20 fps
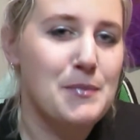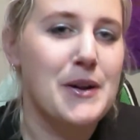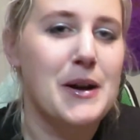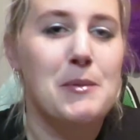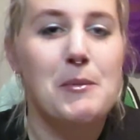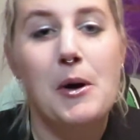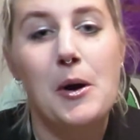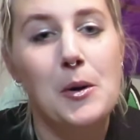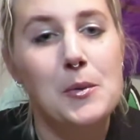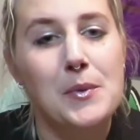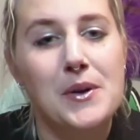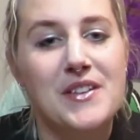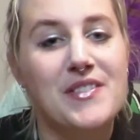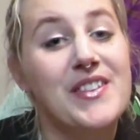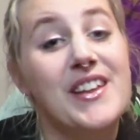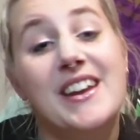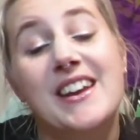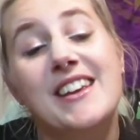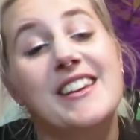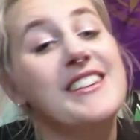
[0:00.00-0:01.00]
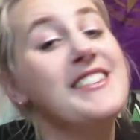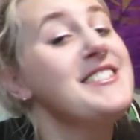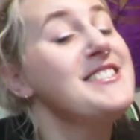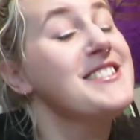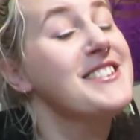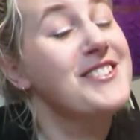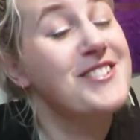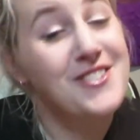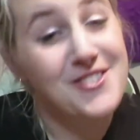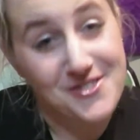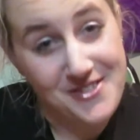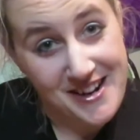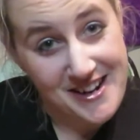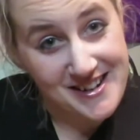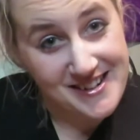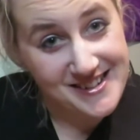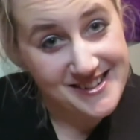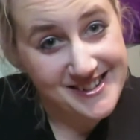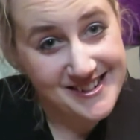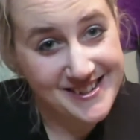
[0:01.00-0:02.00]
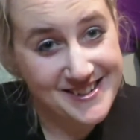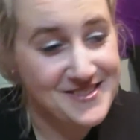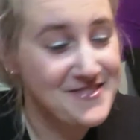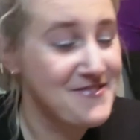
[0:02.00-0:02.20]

But I'm hoping that it is great.